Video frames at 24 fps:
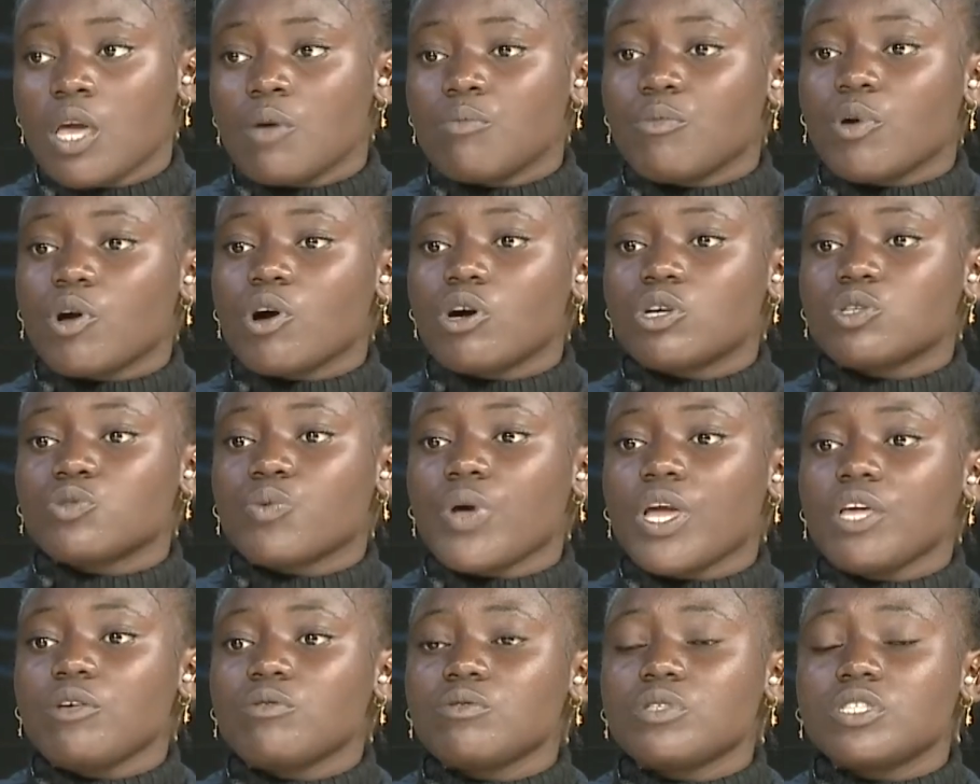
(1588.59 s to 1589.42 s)
Because
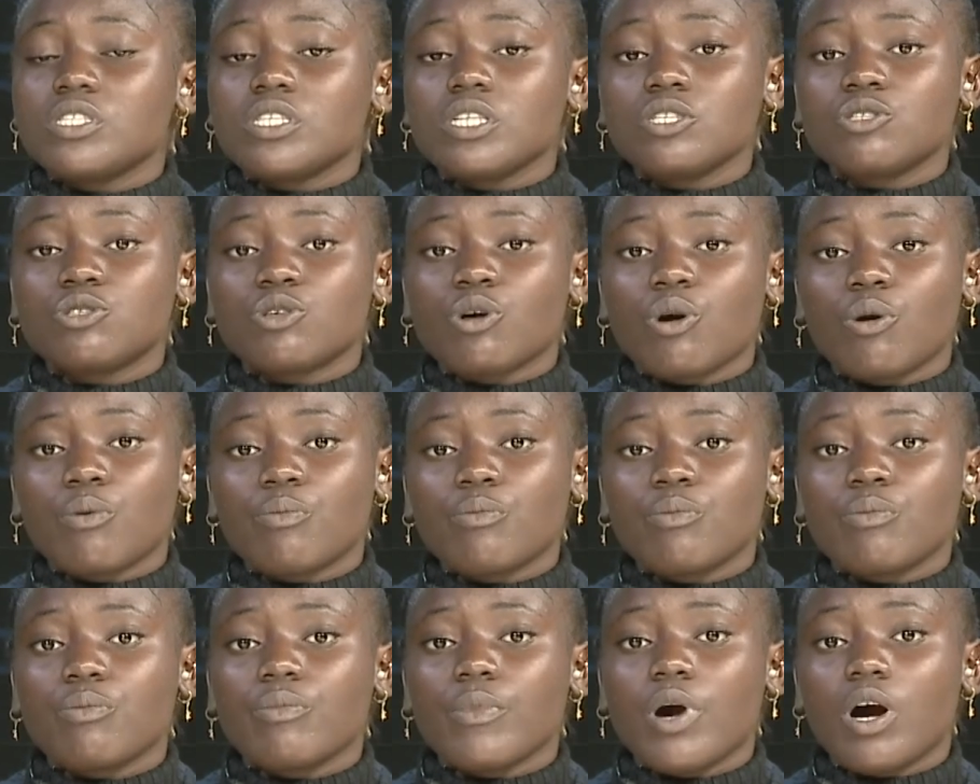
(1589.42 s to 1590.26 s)
when you see
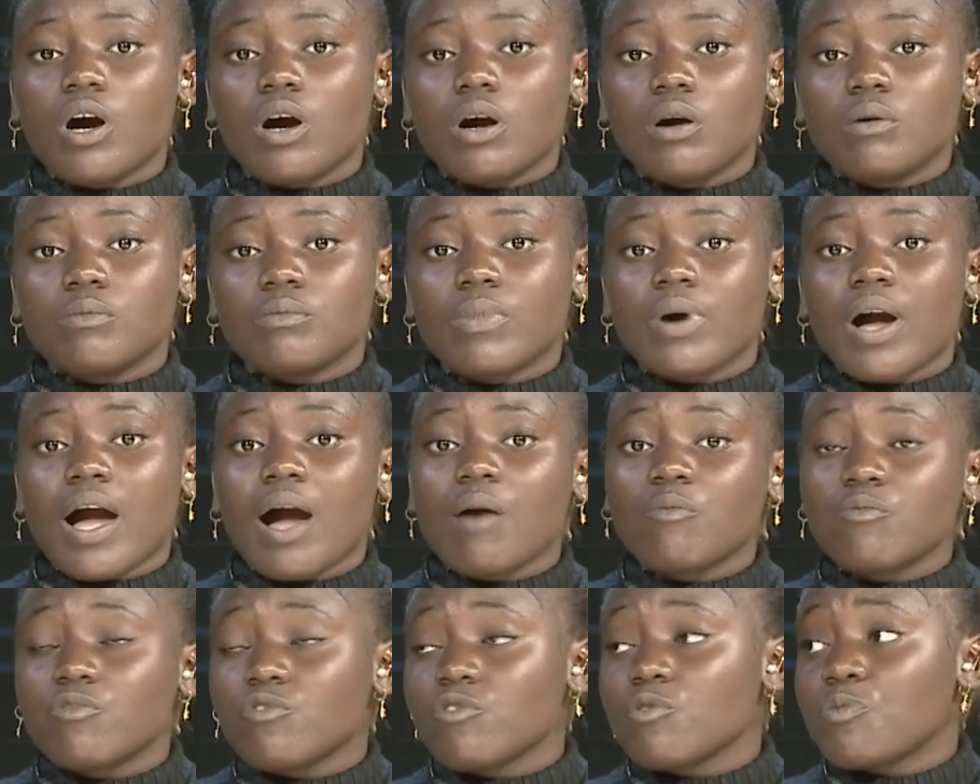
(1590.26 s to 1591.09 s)
some
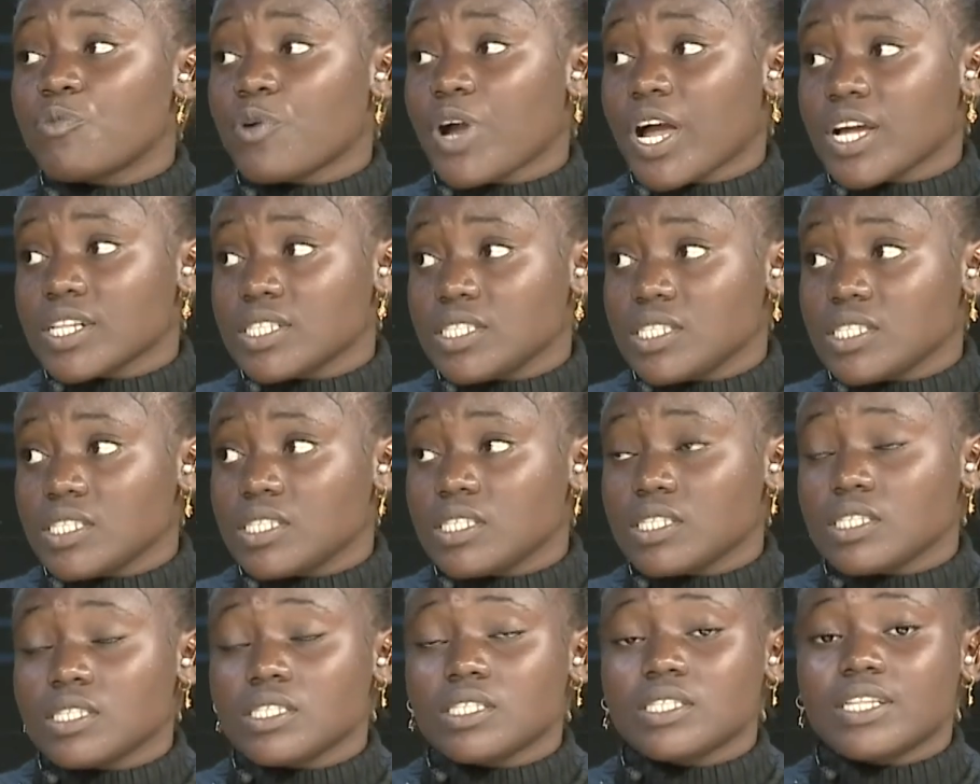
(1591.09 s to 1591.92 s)
harmful
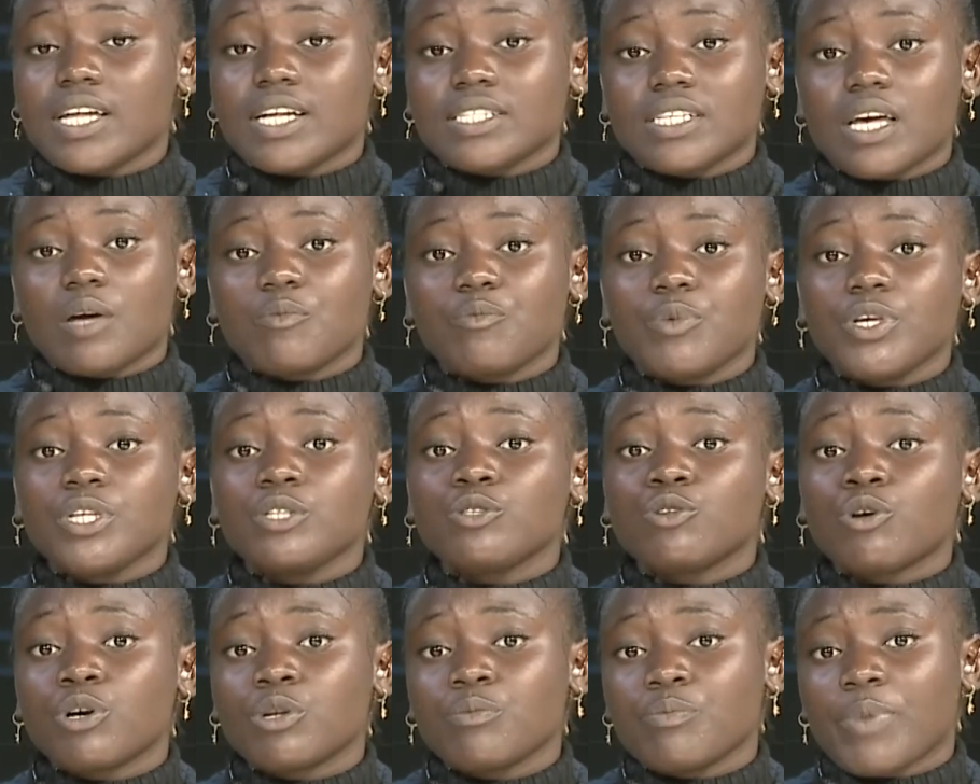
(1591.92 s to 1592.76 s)
practices that are being
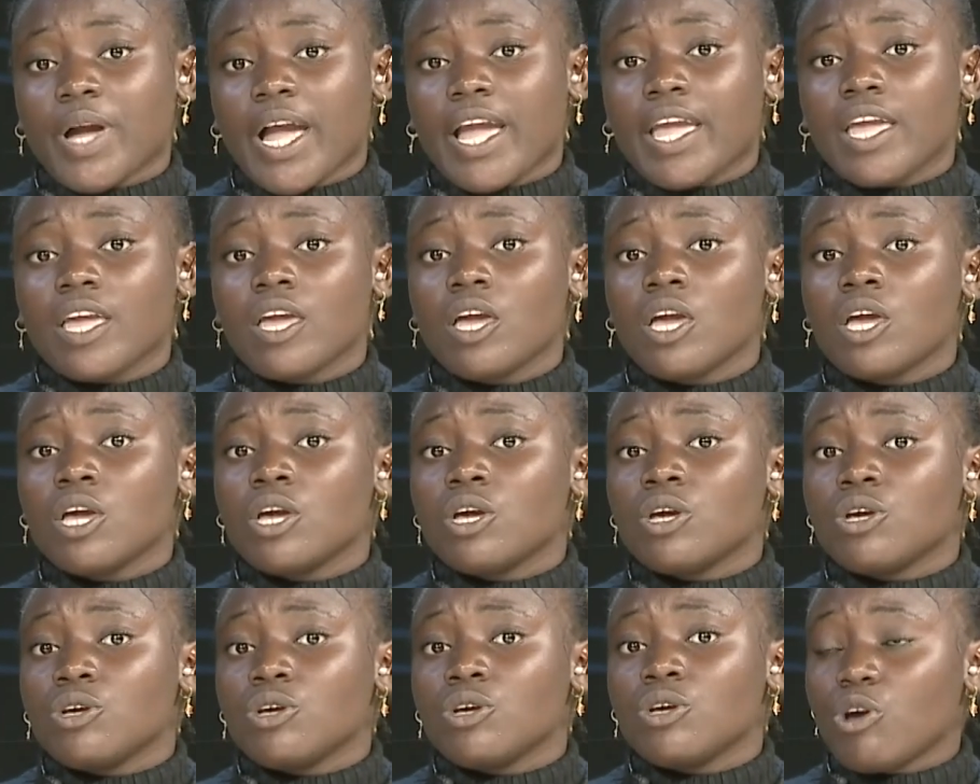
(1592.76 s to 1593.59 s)
done by
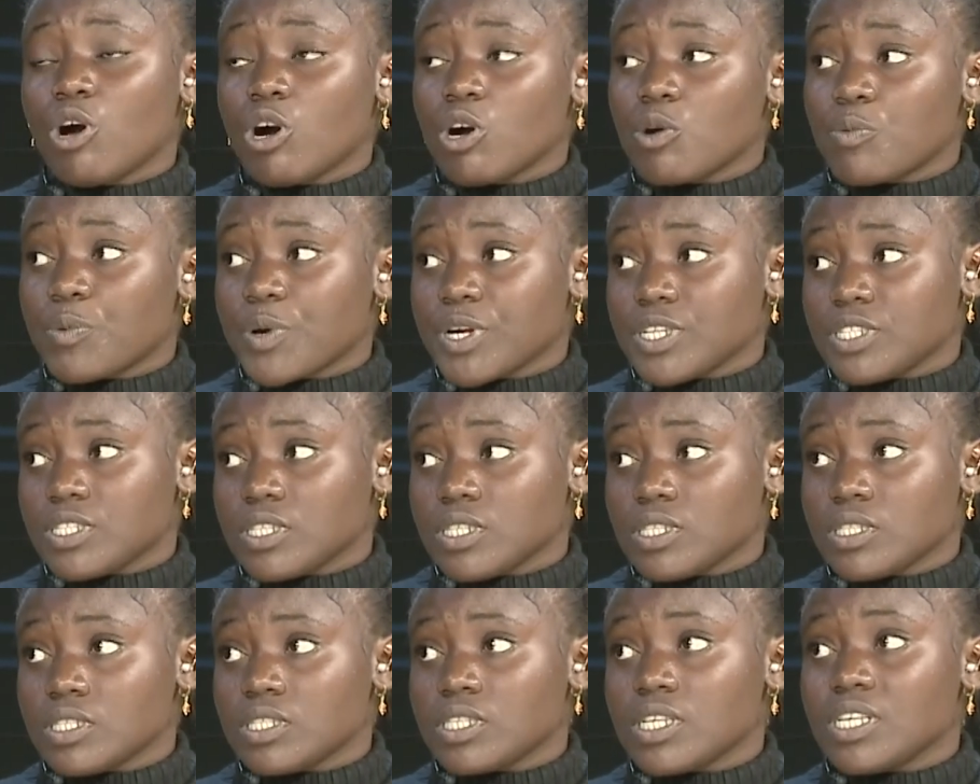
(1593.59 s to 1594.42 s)
young
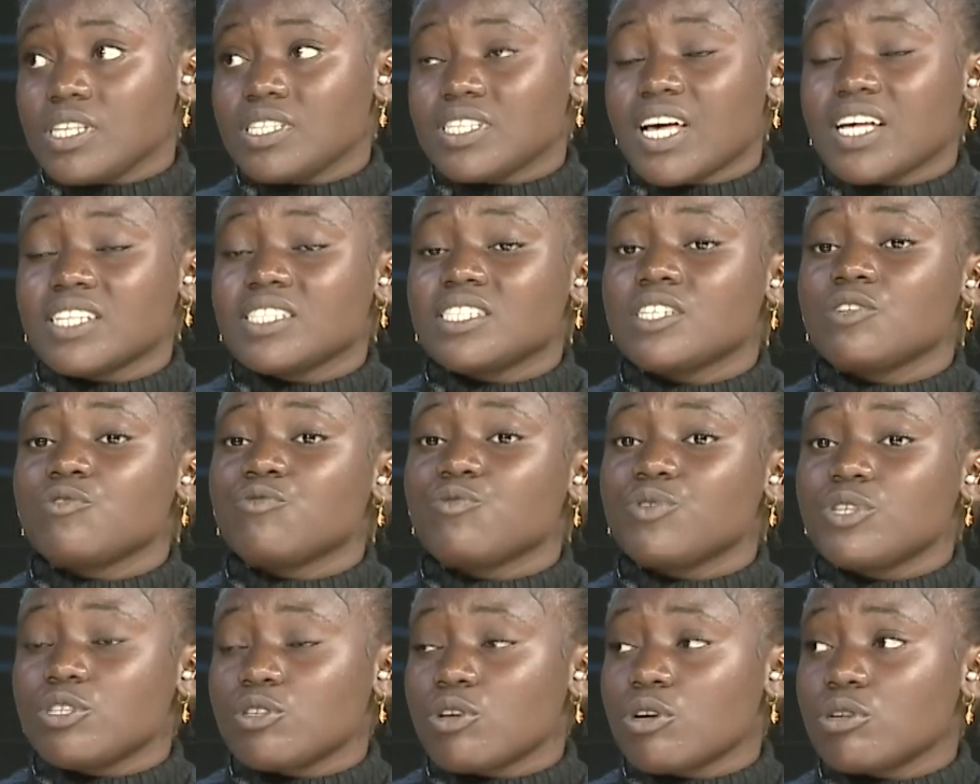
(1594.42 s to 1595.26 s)
persons, is as a
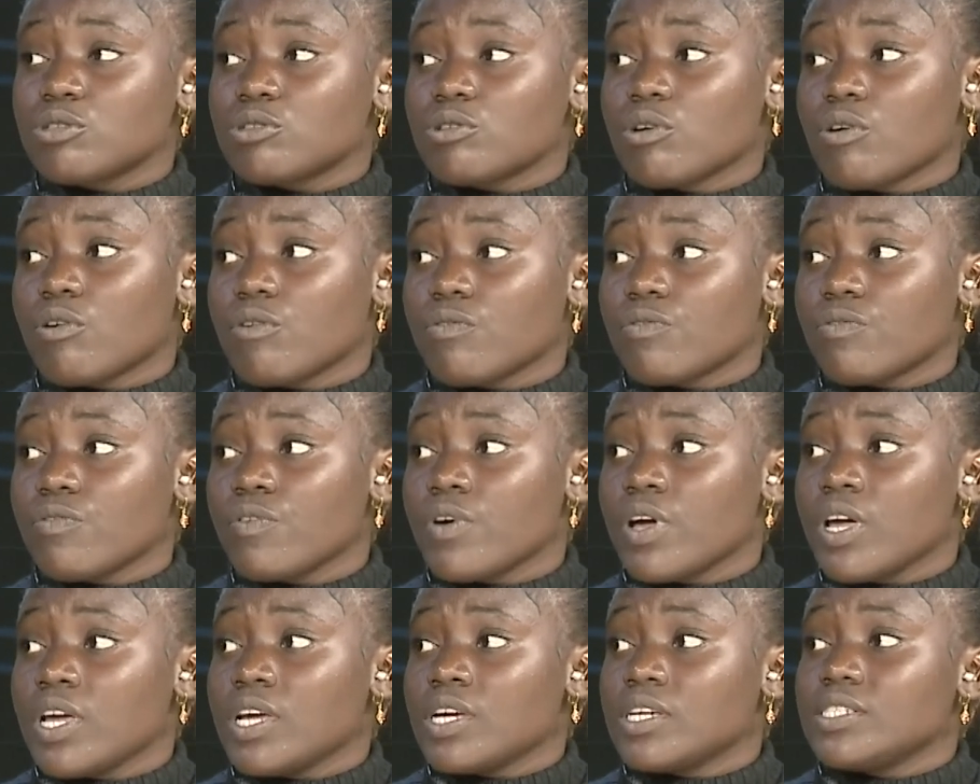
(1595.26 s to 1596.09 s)
result of
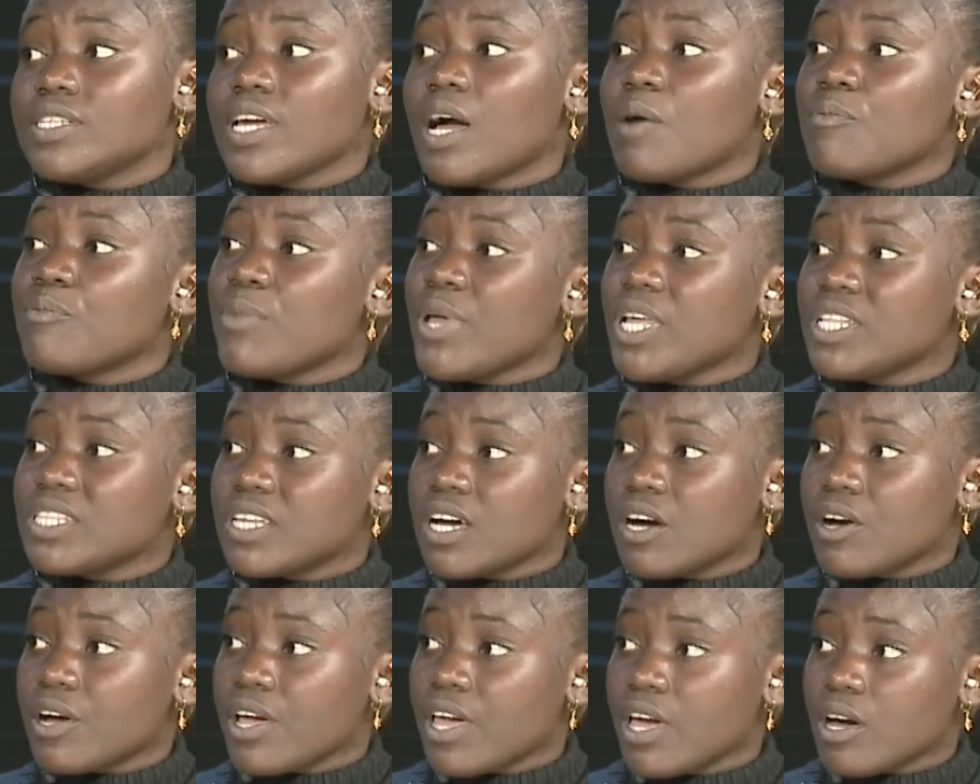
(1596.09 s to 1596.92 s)
their
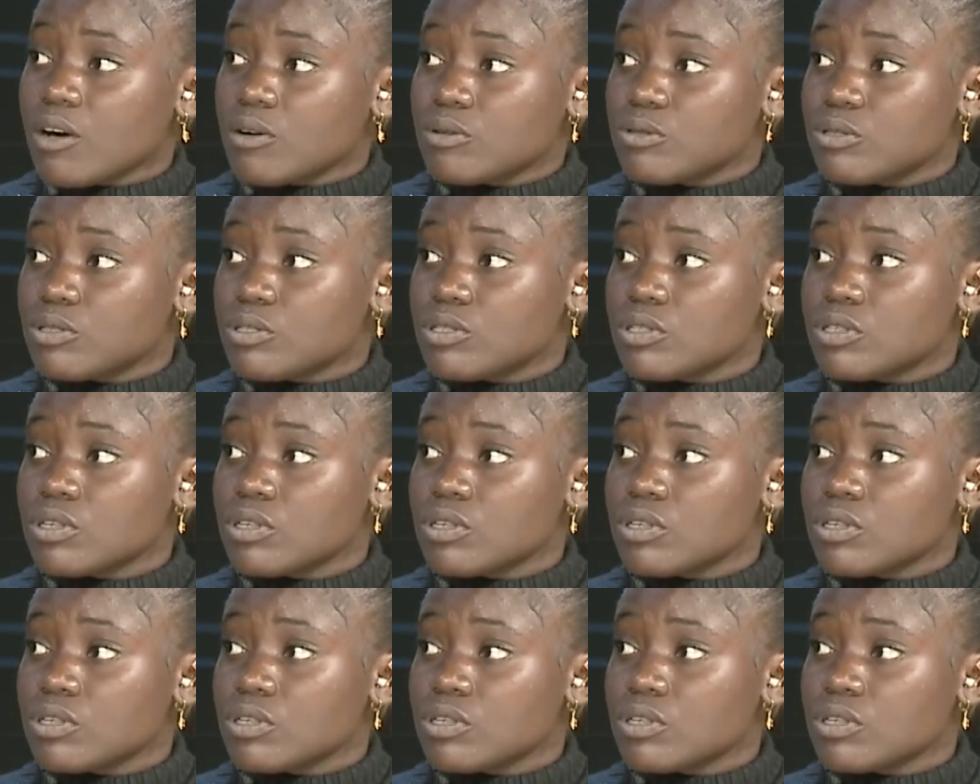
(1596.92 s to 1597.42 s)
mental health